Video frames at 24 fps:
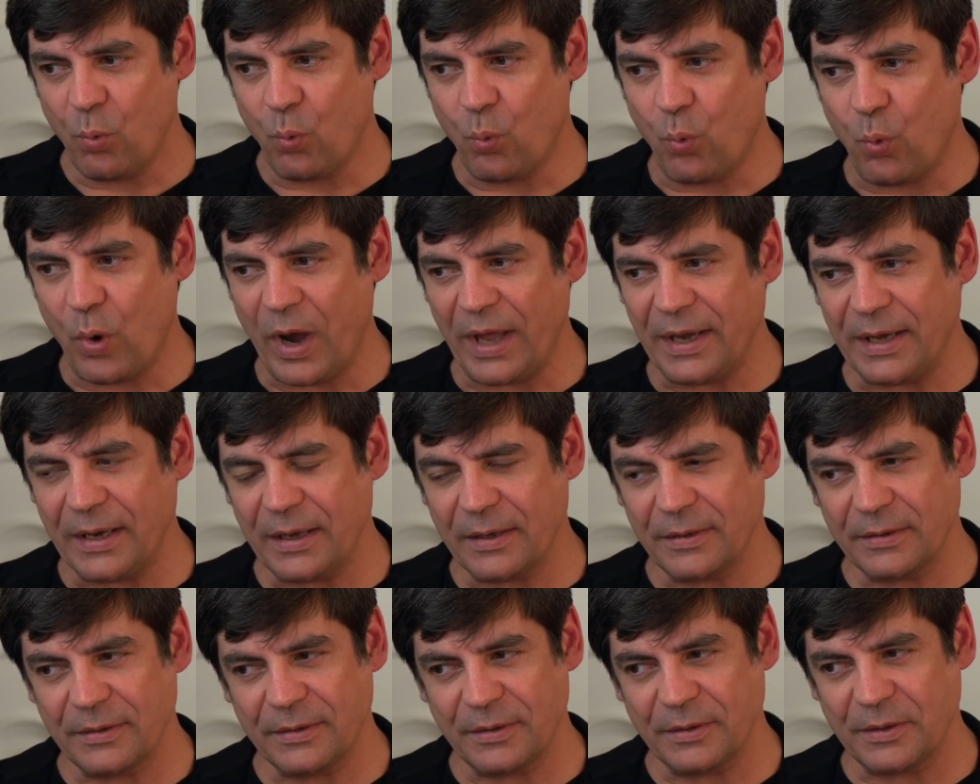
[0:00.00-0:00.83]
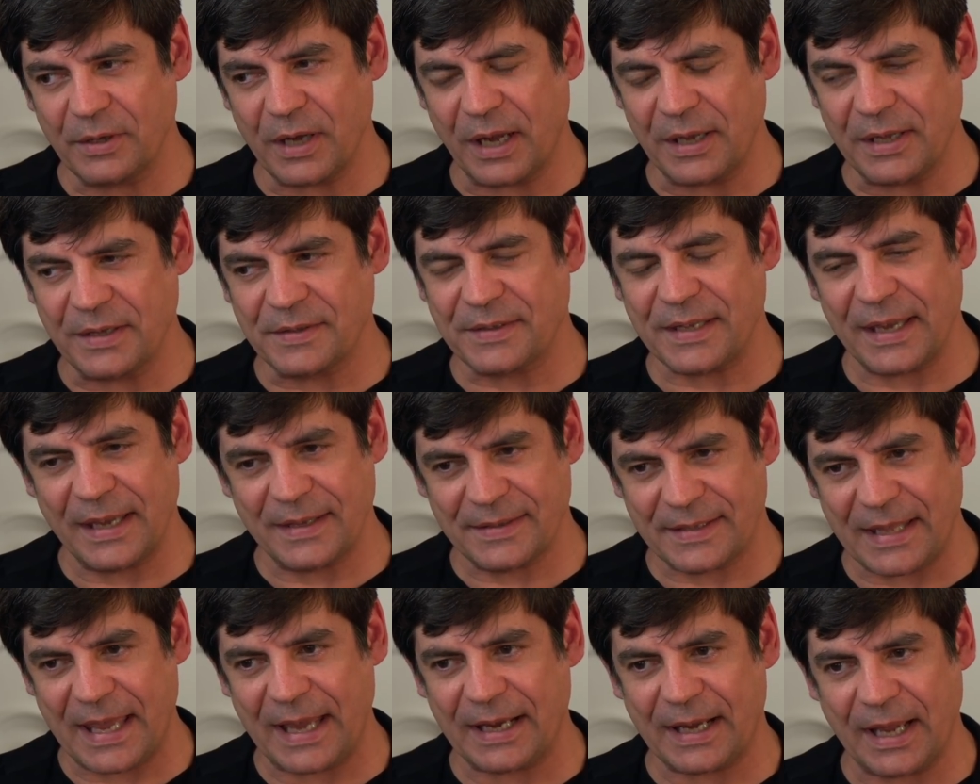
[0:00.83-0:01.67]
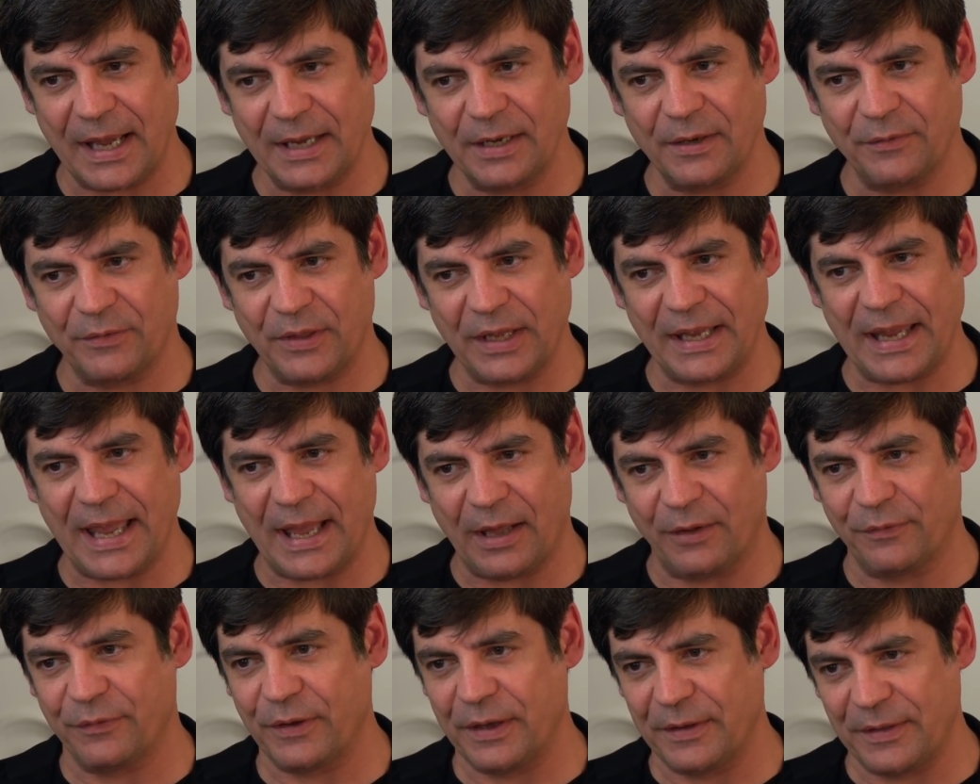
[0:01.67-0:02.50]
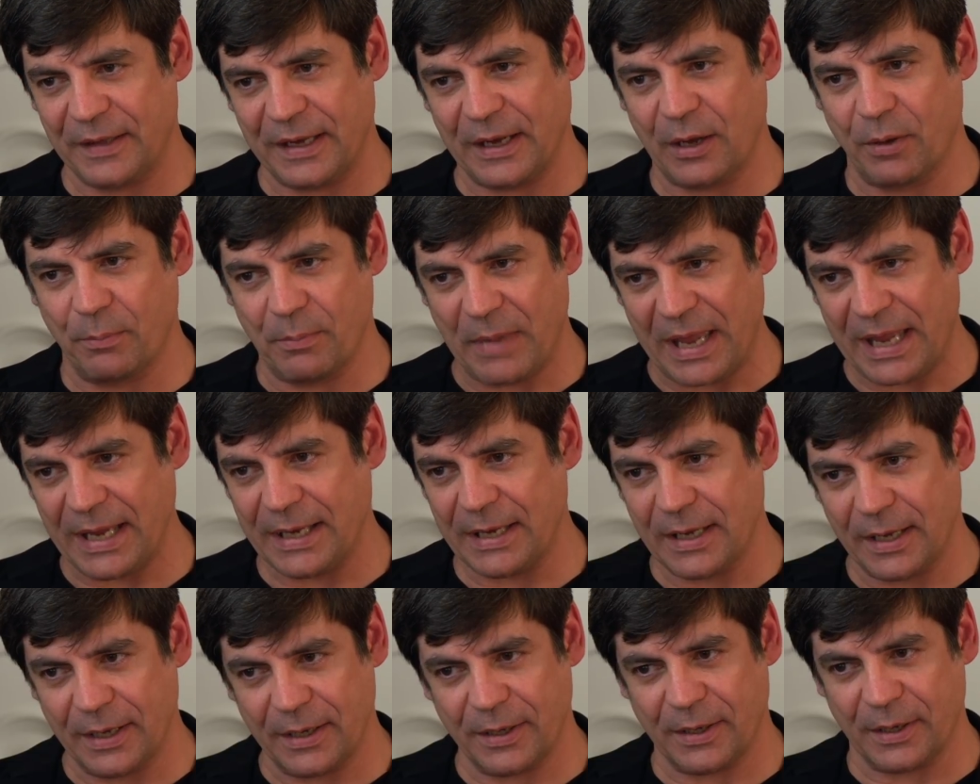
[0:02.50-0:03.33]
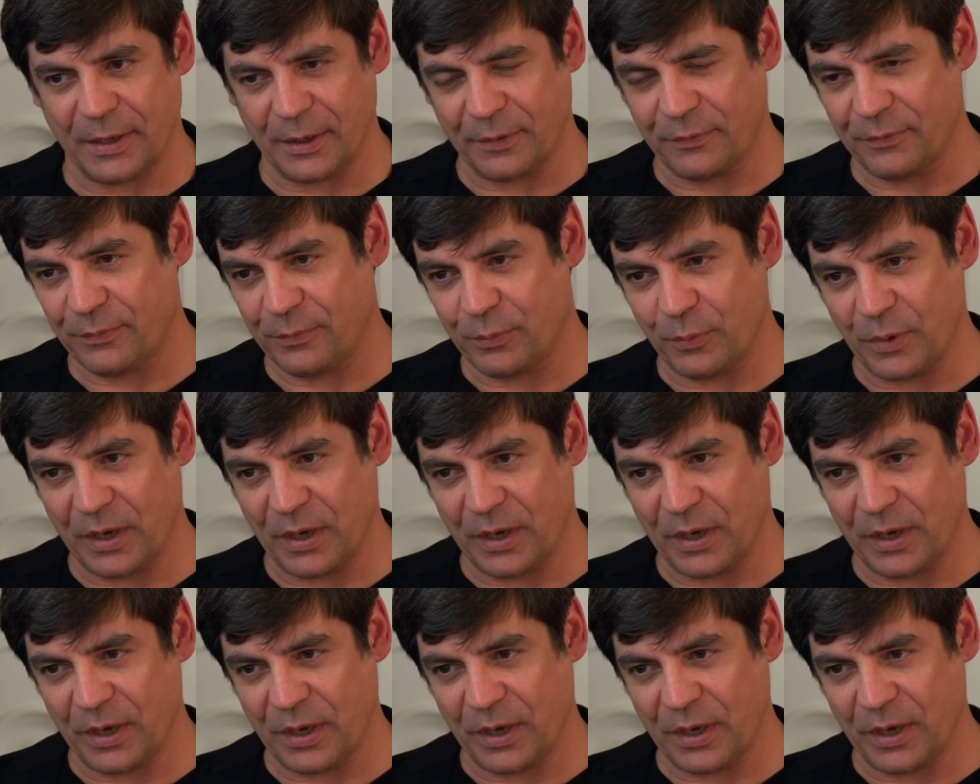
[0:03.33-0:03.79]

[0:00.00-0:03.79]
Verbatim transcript: what is is that kind of the alpha and the omega of